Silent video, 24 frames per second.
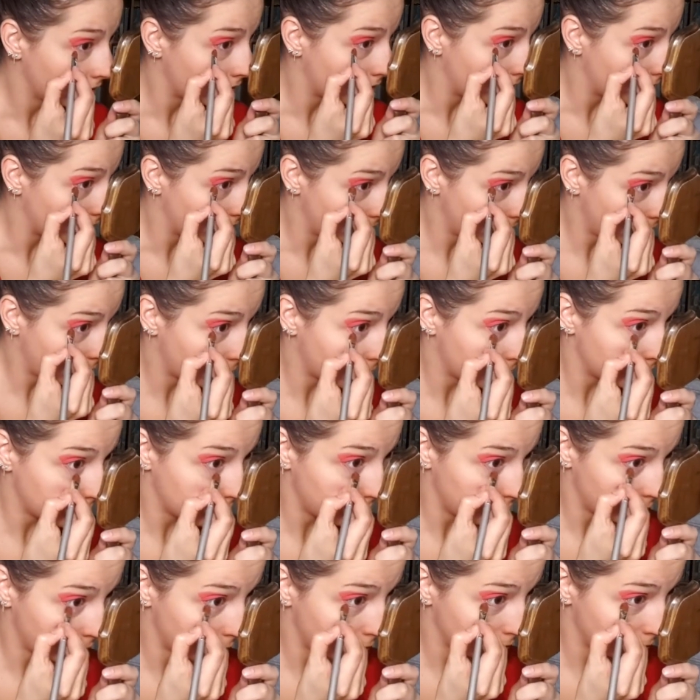I have no
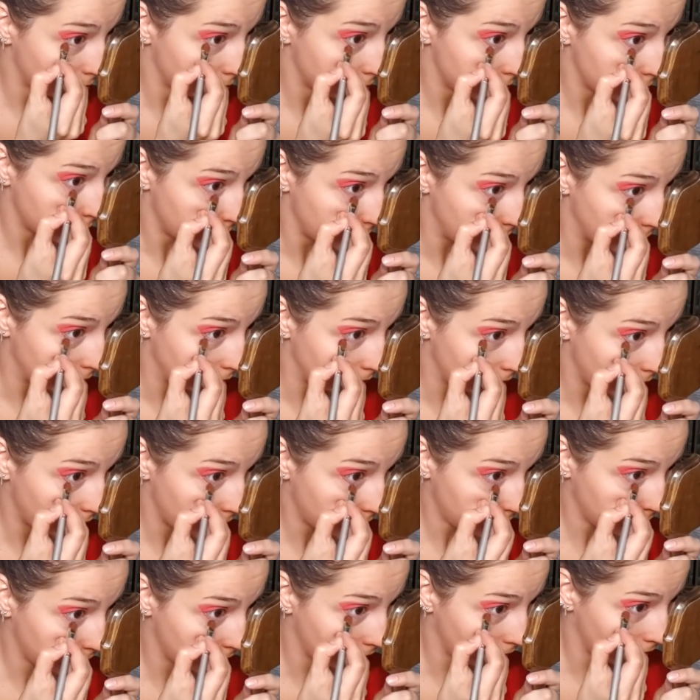idea what you're doing there.